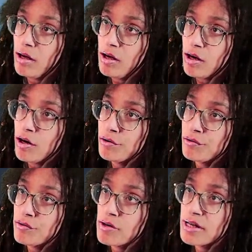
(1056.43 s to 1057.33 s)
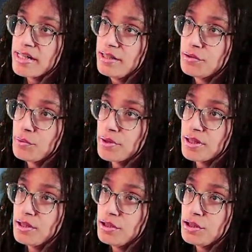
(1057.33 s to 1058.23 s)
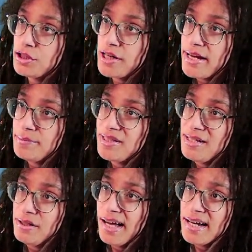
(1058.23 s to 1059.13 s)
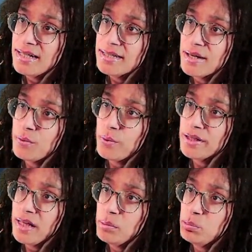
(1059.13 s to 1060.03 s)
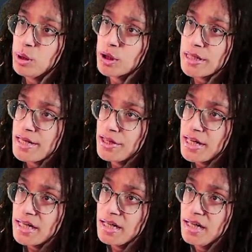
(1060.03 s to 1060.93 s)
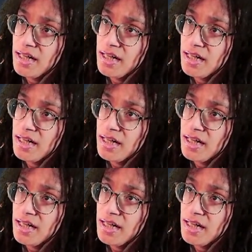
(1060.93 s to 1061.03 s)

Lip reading: All right, we're in good shape. See how it kind of does that weird like blurry thing?